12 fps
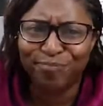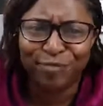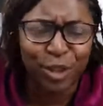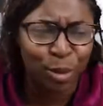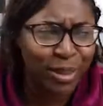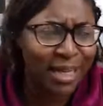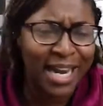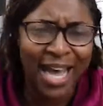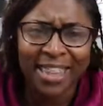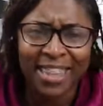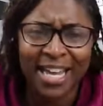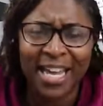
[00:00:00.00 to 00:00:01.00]
doing
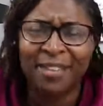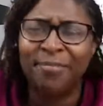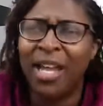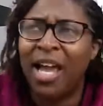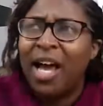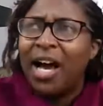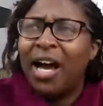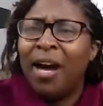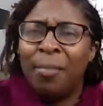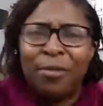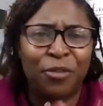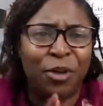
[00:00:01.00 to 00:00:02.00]
nothing.
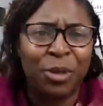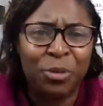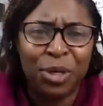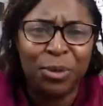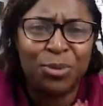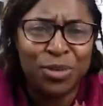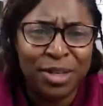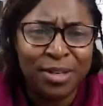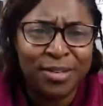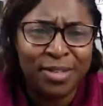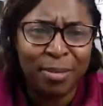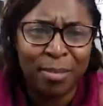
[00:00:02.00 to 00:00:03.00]
And for anyone who
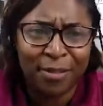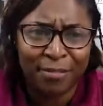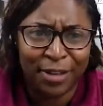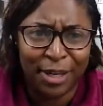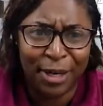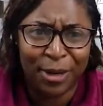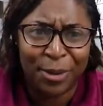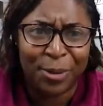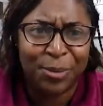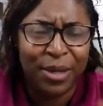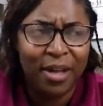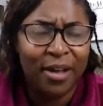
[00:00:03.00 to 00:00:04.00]
didn't see my
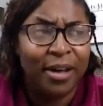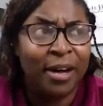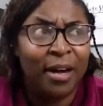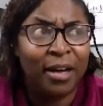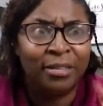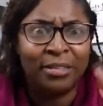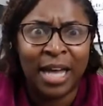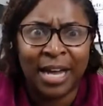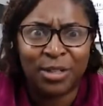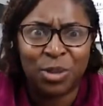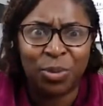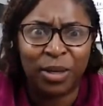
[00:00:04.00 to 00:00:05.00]
video
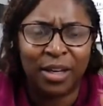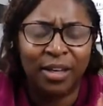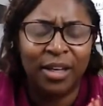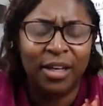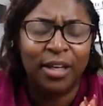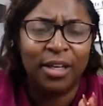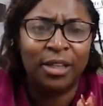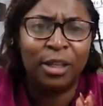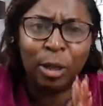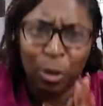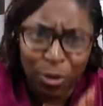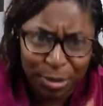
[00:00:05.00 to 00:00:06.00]
last week,
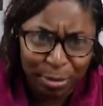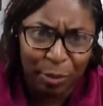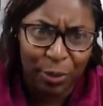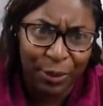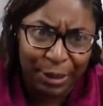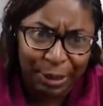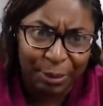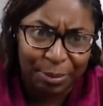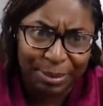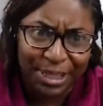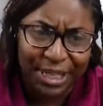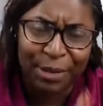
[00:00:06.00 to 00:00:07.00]
the Lord's been working on
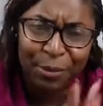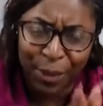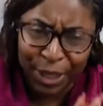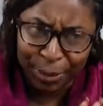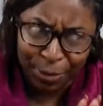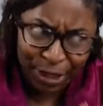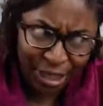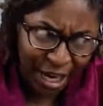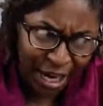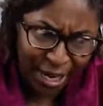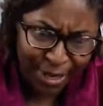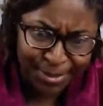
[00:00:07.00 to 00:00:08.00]
me. He really, really
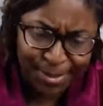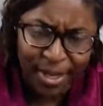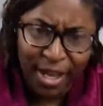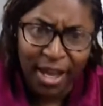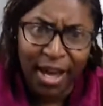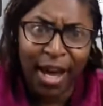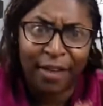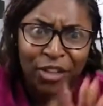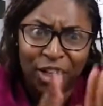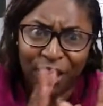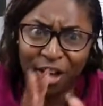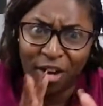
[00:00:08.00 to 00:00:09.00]
has. I've
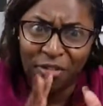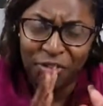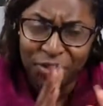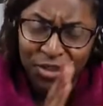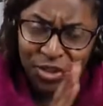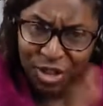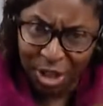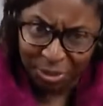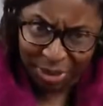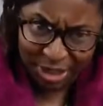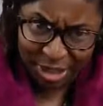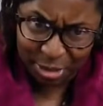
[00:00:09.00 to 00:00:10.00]
cut off
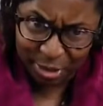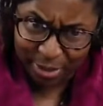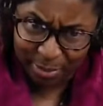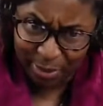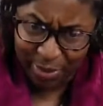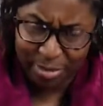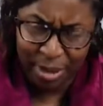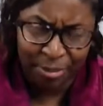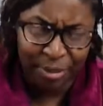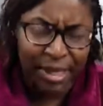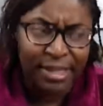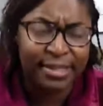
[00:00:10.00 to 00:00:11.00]
donuts, Krispy Kreme
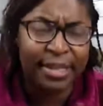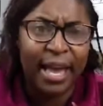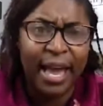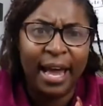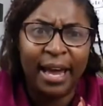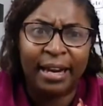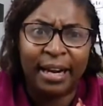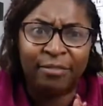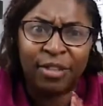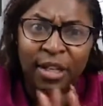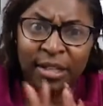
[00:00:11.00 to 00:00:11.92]
donuts, and I've